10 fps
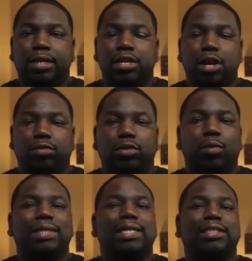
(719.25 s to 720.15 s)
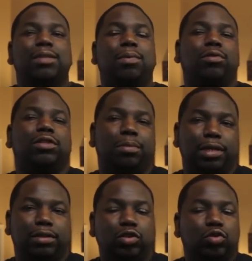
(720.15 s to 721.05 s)
you know, the way things are supposed to
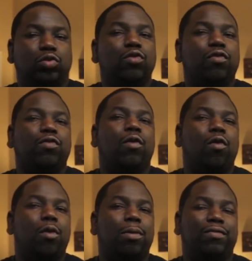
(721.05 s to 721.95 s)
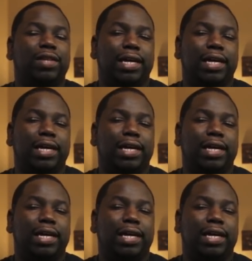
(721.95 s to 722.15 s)
be, the true form of